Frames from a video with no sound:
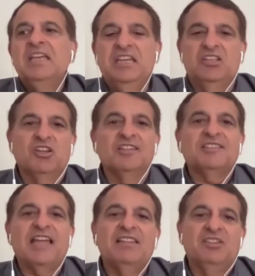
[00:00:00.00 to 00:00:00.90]
It's just
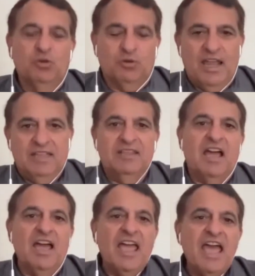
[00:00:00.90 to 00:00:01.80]
that you're right. The
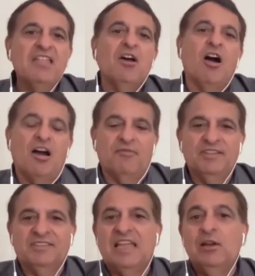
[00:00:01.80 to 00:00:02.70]
head
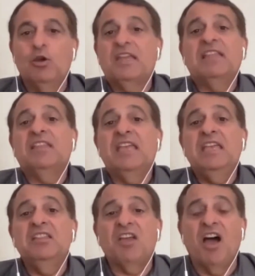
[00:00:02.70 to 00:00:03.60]
office, they look at the
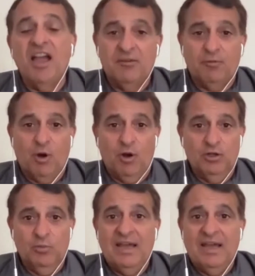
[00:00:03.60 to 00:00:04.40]
entire volume,